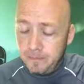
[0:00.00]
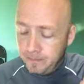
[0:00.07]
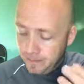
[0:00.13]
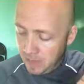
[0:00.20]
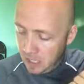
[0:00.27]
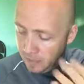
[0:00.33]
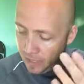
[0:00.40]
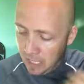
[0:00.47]

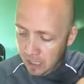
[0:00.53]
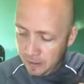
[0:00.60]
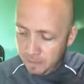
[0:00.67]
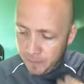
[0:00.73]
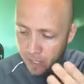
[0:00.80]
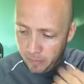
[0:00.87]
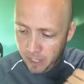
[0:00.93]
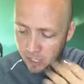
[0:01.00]
Come here,
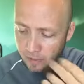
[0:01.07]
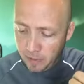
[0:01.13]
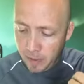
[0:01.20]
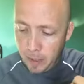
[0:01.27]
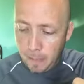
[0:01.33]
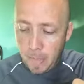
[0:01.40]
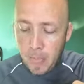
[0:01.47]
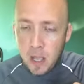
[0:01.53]
come here, come
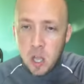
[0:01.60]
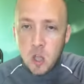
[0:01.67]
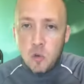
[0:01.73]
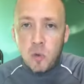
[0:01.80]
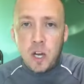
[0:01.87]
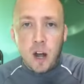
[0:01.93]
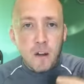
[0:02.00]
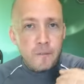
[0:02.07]
here.
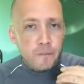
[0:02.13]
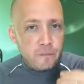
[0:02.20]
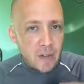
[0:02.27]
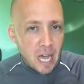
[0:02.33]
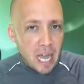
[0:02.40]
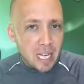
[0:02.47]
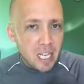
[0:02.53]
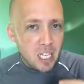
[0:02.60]
We are
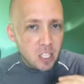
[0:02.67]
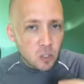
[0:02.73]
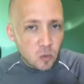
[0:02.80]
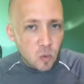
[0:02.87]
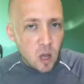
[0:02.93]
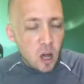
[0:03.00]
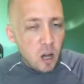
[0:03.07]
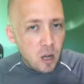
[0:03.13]
fighting the
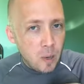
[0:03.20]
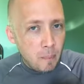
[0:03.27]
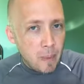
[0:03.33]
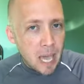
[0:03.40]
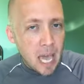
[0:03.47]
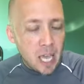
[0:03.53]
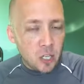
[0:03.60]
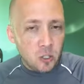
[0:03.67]
wrong
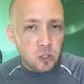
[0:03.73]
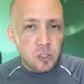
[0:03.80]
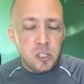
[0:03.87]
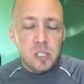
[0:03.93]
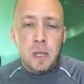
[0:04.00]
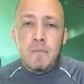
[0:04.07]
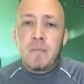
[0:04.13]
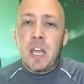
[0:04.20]

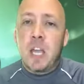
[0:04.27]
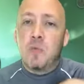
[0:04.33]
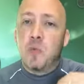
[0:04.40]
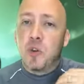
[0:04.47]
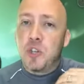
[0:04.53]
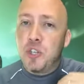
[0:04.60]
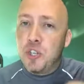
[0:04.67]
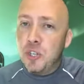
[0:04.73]
battles and we're
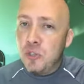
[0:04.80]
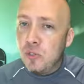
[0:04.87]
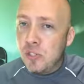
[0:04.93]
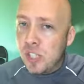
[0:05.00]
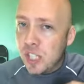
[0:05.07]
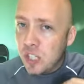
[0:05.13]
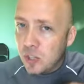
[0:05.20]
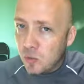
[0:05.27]

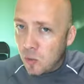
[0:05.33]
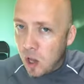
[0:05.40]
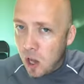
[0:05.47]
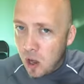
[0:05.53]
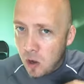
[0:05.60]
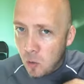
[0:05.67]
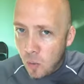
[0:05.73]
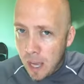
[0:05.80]
using the
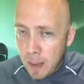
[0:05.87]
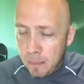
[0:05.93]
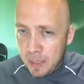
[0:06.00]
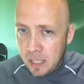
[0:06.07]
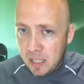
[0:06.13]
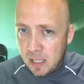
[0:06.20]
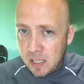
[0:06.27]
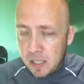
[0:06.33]
wrong
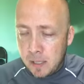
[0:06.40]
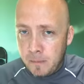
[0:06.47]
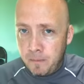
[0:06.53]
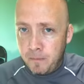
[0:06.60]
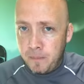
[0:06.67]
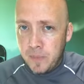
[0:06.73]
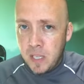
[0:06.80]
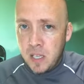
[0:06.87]
weapons.
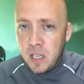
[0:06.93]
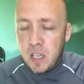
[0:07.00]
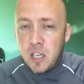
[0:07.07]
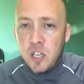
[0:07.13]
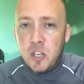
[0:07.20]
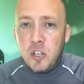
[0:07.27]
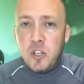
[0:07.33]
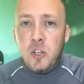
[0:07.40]

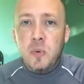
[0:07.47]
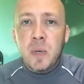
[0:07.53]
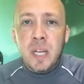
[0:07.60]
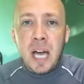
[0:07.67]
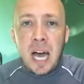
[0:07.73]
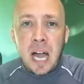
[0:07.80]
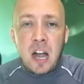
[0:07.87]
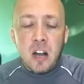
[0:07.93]
You and
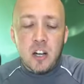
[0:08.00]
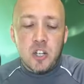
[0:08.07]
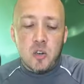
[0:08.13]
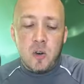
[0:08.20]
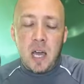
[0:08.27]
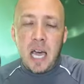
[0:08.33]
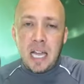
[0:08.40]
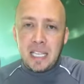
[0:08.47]
I are
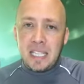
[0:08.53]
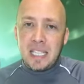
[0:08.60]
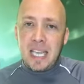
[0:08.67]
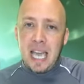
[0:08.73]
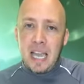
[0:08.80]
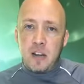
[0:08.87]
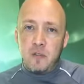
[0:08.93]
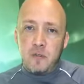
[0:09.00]
trying to
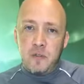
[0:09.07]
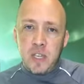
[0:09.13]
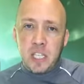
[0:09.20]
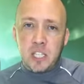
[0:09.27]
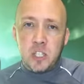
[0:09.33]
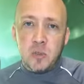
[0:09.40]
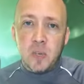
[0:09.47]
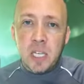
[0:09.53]
gain
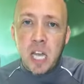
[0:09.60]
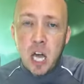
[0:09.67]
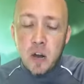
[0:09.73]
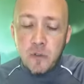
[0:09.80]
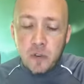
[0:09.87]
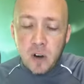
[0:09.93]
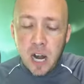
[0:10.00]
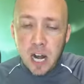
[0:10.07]
victory
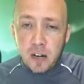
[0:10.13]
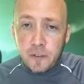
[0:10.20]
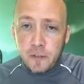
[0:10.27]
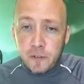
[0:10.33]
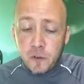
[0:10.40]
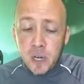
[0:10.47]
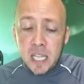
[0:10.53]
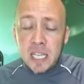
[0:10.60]
over our
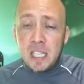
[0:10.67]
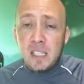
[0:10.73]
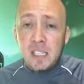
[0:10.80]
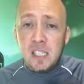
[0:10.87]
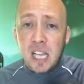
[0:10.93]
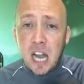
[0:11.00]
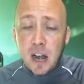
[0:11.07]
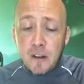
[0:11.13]

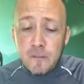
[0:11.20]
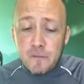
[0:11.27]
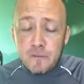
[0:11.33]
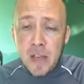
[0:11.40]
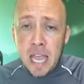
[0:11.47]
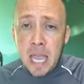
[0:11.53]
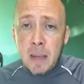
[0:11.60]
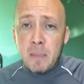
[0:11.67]
friends, our
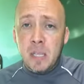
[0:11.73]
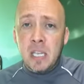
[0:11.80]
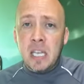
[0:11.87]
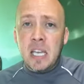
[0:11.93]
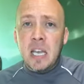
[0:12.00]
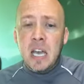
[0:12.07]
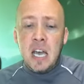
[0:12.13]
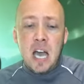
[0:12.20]

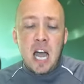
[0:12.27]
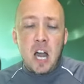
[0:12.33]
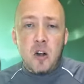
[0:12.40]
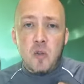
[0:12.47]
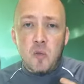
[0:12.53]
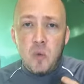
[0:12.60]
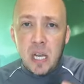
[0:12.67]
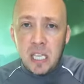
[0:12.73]
family, our
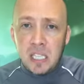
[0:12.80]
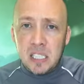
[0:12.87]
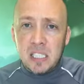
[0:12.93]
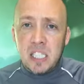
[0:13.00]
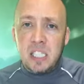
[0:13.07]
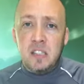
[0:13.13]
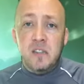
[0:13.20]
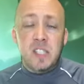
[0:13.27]

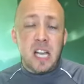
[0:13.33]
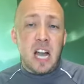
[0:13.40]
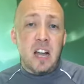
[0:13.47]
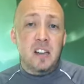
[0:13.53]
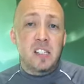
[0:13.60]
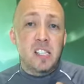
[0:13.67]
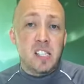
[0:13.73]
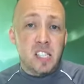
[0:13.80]
relatives,
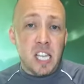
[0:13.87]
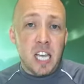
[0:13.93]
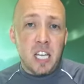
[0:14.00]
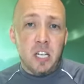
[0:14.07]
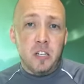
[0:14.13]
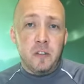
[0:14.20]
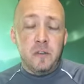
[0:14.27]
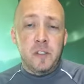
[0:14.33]

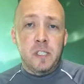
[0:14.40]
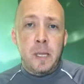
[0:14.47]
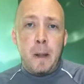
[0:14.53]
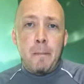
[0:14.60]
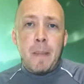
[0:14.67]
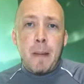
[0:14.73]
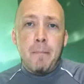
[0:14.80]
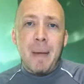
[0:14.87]
ourselves
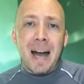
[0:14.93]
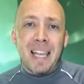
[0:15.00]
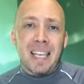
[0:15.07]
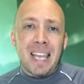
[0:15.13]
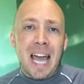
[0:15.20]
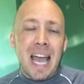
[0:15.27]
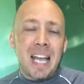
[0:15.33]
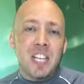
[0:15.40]
by
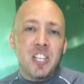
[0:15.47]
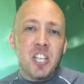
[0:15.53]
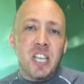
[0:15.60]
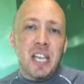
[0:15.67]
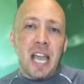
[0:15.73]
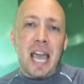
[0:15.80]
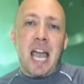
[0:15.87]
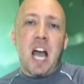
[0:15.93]

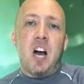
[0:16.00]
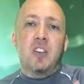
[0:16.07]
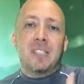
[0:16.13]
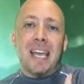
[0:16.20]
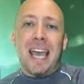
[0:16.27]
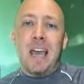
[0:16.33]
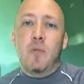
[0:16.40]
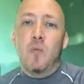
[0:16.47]
lashing
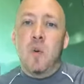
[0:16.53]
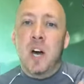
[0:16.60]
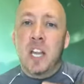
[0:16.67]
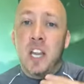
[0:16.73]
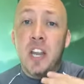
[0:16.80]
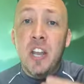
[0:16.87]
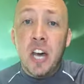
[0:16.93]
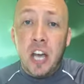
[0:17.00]
out at one
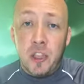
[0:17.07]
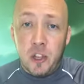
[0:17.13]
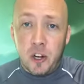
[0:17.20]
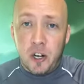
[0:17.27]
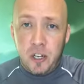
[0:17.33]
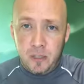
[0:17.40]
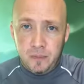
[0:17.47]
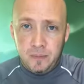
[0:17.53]

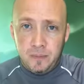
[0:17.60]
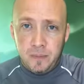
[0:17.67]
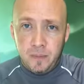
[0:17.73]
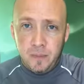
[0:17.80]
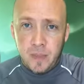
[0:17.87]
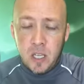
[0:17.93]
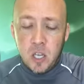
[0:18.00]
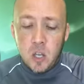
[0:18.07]
another.
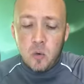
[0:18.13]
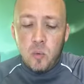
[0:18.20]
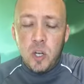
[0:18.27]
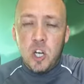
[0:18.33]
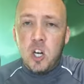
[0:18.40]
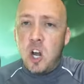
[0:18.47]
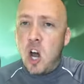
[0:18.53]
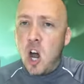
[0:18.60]
We
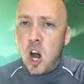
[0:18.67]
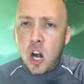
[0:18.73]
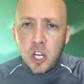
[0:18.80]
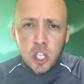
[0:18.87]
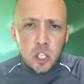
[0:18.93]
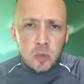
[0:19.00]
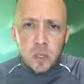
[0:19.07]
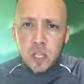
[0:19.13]
are
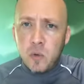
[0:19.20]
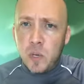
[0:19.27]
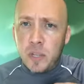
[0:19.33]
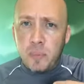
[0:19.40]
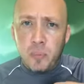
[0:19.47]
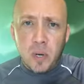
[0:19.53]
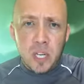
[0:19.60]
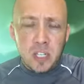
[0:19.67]
arguing
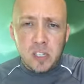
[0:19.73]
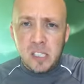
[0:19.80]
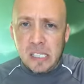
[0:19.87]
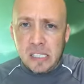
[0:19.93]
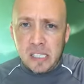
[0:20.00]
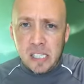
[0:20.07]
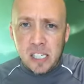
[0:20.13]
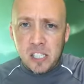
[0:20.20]
with brothers
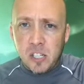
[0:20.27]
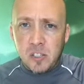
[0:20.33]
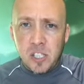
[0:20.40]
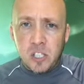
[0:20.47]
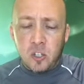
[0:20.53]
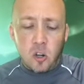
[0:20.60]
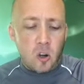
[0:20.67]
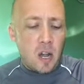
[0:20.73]
and sisters
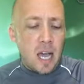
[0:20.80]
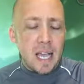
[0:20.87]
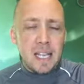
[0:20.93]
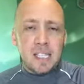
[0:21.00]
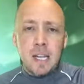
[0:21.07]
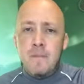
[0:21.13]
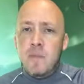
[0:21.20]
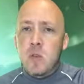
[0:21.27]
in
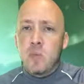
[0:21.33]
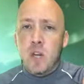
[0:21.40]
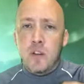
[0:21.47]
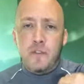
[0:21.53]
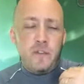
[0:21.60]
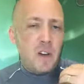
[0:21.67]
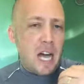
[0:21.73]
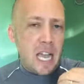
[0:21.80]
Christ. We are
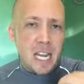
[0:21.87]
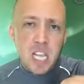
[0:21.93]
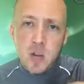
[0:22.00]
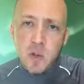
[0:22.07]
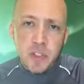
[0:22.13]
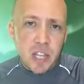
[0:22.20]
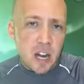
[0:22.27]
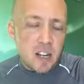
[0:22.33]
fighting
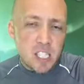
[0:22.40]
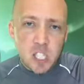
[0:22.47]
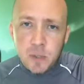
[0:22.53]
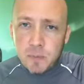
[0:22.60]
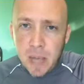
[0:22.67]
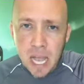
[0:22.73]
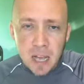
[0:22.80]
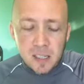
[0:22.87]
with our
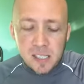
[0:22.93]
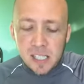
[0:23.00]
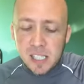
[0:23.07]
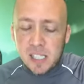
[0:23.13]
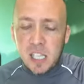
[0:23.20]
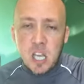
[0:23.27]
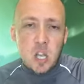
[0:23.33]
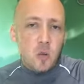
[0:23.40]

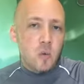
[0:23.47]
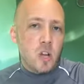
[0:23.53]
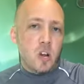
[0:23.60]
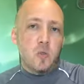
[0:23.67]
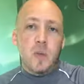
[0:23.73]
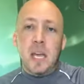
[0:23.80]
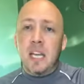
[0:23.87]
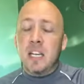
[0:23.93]
spouses. We are
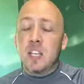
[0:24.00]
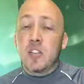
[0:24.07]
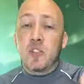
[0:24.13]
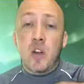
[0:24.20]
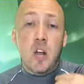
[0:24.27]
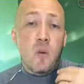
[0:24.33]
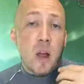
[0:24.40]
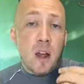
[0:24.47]
ready to
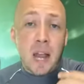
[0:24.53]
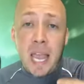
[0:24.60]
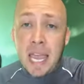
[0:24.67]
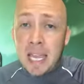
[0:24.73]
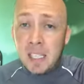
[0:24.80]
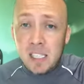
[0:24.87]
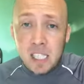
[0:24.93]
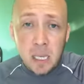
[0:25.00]
throw our
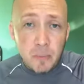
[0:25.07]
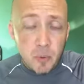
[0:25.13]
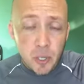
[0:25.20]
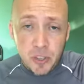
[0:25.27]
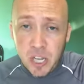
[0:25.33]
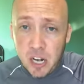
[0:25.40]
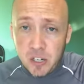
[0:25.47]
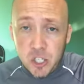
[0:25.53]
hands up
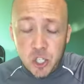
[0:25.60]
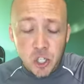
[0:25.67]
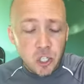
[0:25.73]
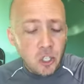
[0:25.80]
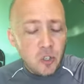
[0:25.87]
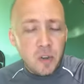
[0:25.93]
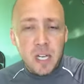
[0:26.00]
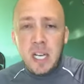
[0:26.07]
with our
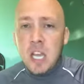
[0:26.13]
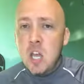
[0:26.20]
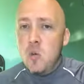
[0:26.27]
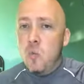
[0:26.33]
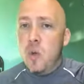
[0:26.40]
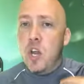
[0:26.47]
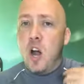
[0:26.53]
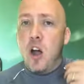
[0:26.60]
children.
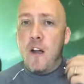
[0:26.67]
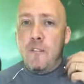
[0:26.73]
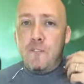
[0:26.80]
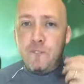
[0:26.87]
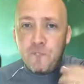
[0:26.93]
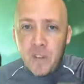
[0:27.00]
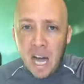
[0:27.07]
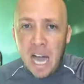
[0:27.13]
We are
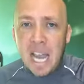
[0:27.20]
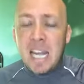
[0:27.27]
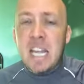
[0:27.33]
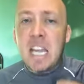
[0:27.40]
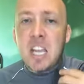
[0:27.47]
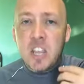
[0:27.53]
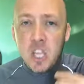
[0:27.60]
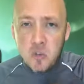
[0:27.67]

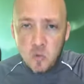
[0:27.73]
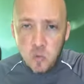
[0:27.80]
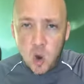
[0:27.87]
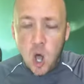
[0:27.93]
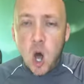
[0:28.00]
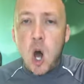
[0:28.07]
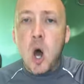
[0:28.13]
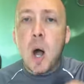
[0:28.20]
fighting the
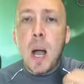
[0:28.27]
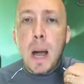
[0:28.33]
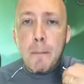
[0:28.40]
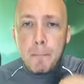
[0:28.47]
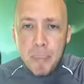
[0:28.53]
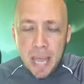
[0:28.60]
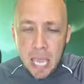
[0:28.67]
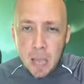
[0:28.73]

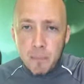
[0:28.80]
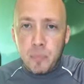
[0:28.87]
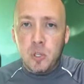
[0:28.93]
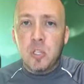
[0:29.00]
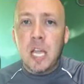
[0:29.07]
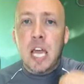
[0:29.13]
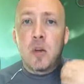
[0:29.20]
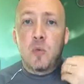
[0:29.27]
wrong
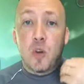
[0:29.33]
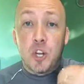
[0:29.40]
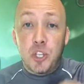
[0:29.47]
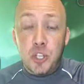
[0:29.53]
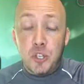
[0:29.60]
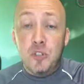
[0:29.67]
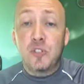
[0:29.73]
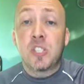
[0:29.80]
people and we're
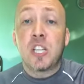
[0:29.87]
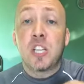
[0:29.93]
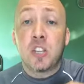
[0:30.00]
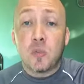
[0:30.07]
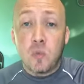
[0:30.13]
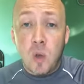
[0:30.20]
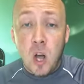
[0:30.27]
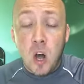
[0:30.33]
using the
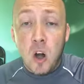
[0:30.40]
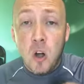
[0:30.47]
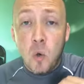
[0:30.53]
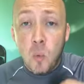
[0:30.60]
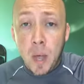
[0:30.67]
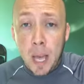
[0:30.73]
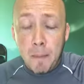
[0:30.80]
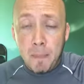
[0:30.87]
wrong
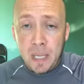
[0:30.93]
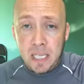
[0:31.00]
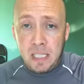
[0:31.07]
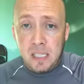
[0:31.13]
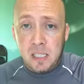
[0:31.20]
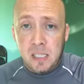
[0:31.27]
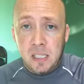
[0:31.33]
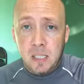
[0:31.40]

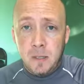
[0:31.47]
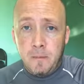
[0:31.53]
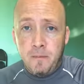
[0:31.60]
weapons.